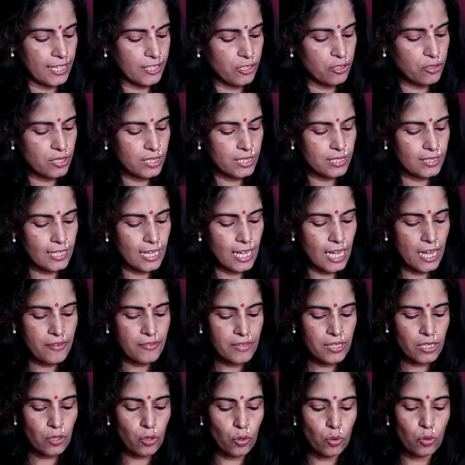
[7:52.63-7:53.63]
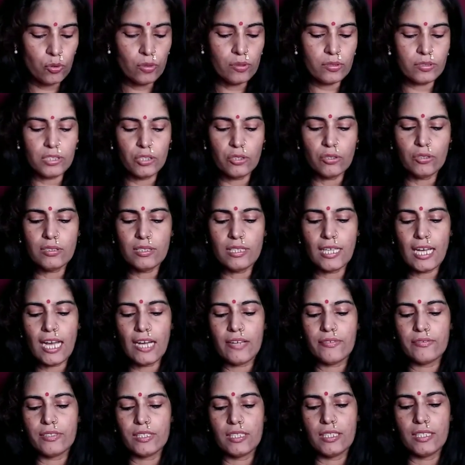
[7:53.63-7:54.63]
And you see, they have a cone, you know, they
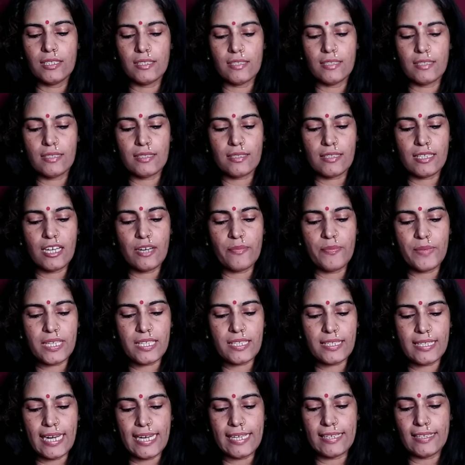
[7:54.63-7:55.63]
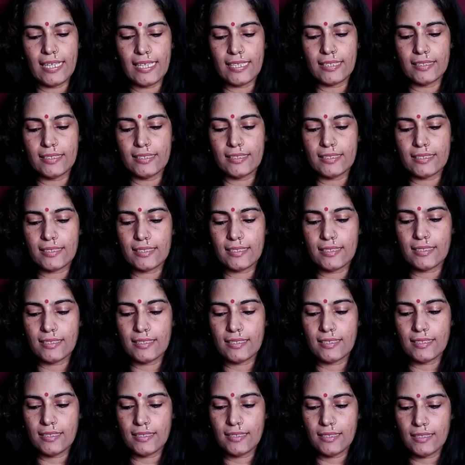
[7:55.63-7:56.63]
have a ceramic stand like this.
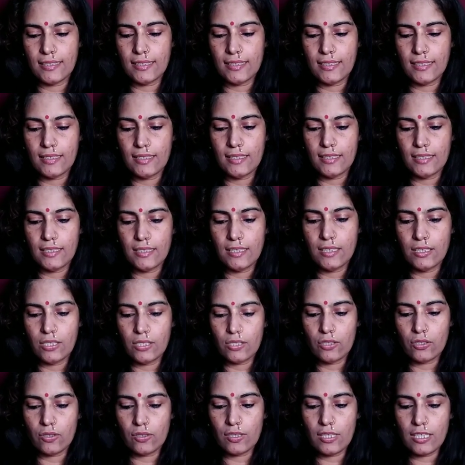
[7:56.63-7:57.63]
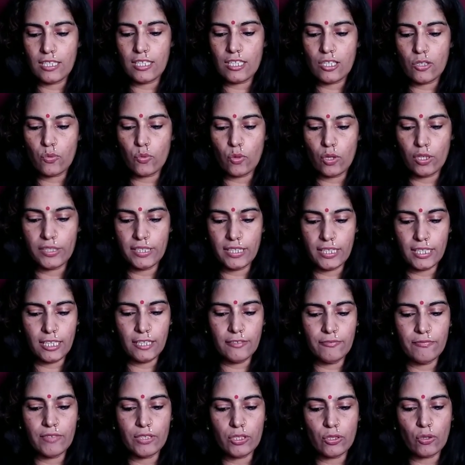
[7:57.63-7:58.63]
So this is what they
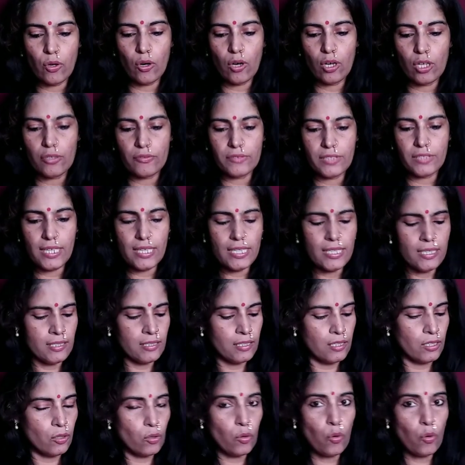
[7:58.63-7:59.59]
give with all of their